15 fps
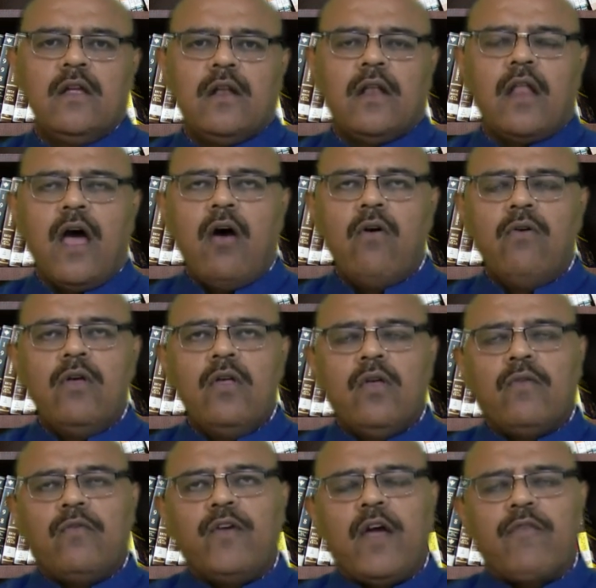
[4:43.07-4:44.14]
Now
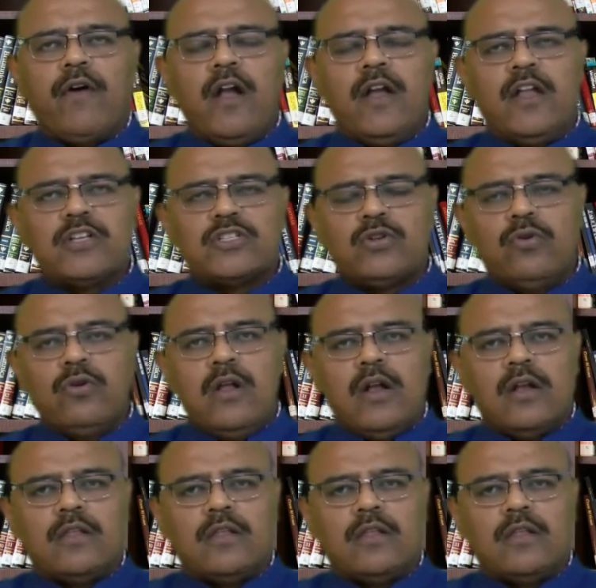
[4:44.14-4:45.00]
we have understood